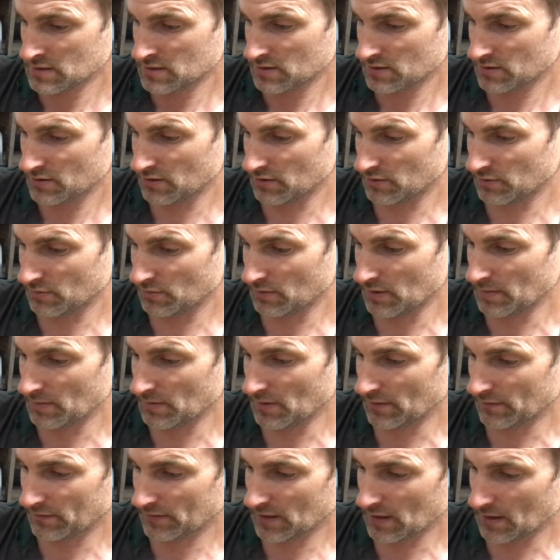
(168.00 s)
Just whip
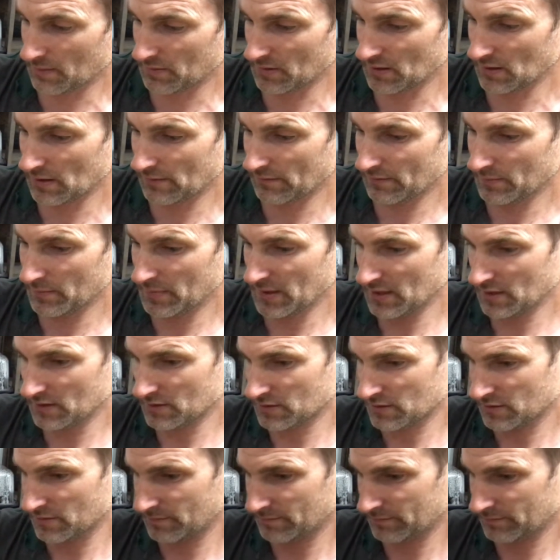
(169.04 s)
off a couple of other bits.